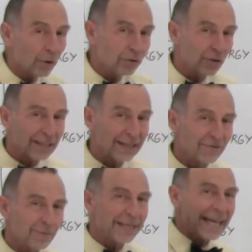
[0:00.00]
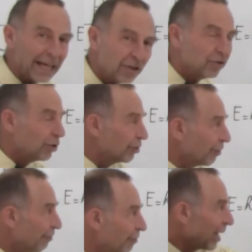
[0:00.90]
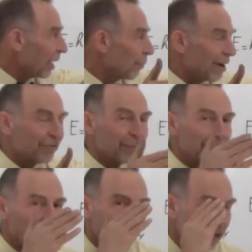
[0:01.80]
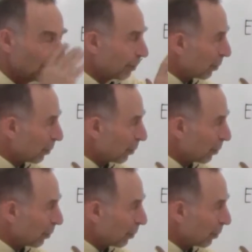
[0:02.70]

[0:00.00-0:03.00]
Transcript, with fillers: but also to give them the energy to fly away from that